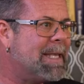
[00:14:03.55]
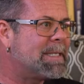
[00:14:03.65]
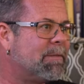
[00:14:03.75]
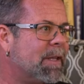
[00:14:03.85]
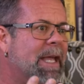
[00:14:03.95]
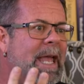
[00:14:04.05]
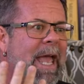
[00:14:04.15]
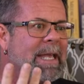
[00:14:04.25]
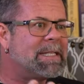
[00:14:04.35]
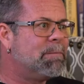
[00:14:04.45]
massively,
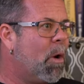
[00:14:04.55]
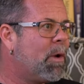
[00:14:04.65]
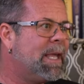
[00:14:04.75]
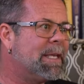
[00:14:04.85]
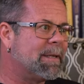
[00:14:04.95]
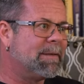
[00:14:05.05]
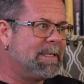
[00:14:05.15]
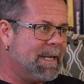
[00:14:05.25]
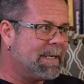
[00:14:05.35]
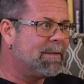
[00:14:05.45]
and smoking is
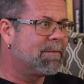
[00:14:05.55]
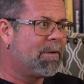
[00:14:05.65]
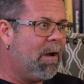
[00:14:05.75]
addictive